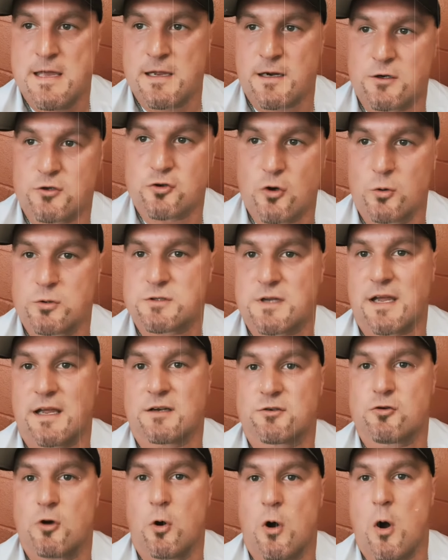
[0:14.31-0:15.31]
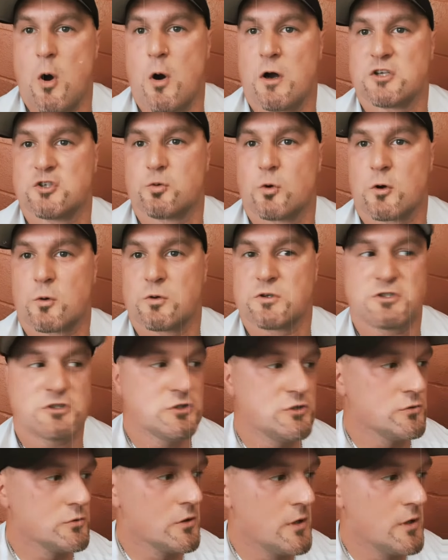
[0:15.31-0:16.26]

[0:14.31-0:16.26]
Control what you can control, how hard you work, what you do.